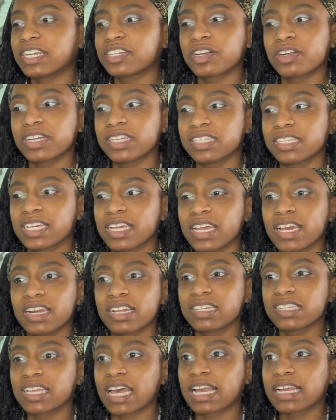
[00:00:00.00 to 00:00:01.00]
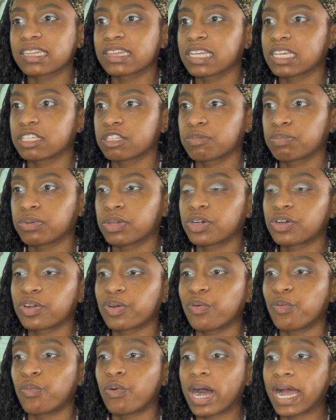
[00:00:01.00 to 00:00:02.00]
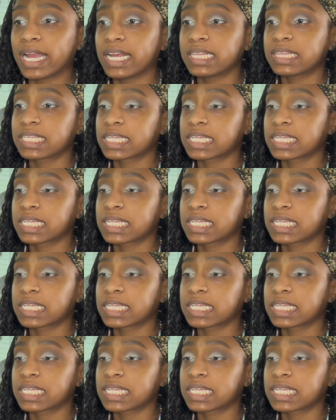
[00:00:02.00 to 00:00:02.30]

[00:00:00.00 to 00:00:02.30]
y'all can see, it is like this pure white